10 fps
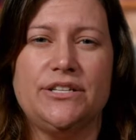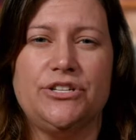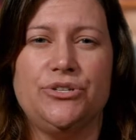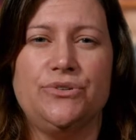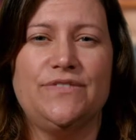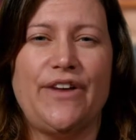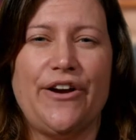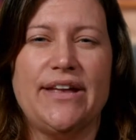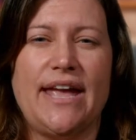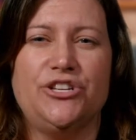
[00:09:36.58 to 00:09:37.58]
to choose
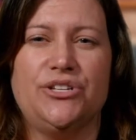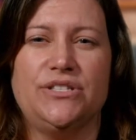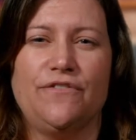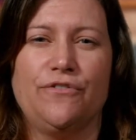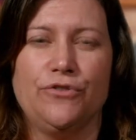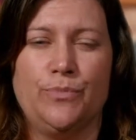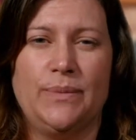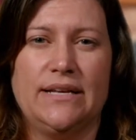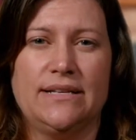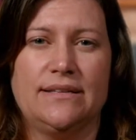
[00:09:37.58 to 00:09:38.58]
variations of
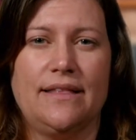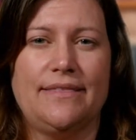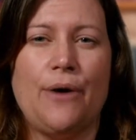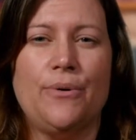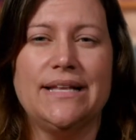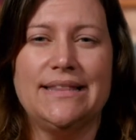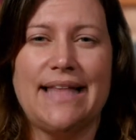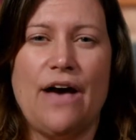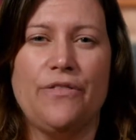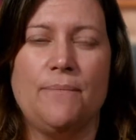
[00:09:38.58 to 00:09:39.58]
groupings that will
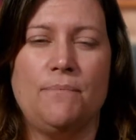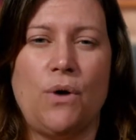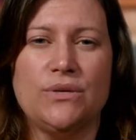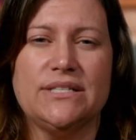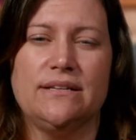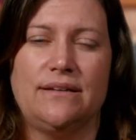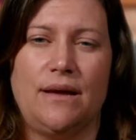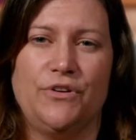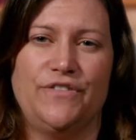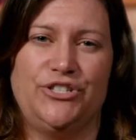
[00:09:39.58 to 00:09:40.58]
allow the most
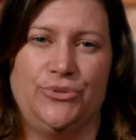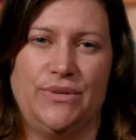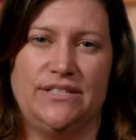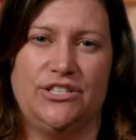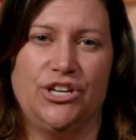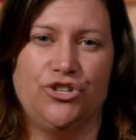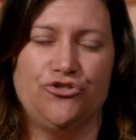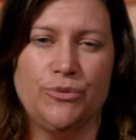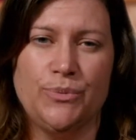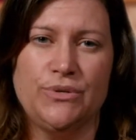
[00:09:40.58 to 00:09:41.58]
number of students to
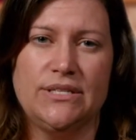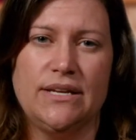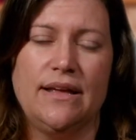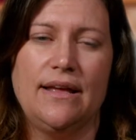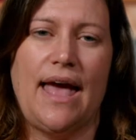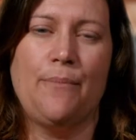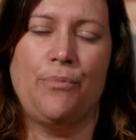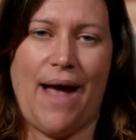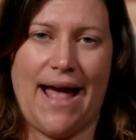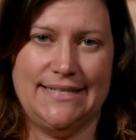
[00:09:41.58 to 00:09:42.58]
contribute and
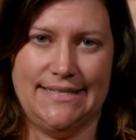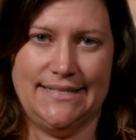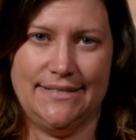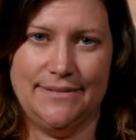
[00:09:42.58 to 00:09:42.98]
practice.